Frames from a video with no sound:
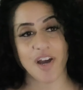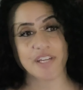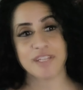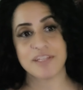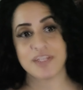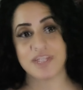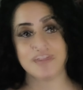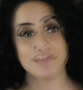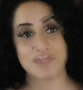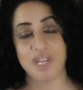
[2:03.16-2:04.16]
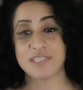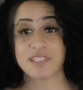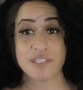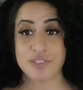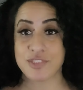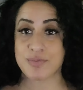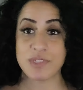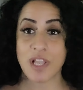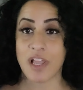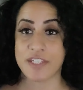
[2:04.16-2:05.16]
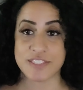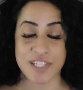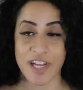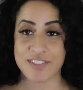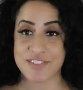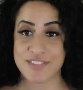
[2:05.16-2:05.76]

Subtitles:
I guess I just realized that.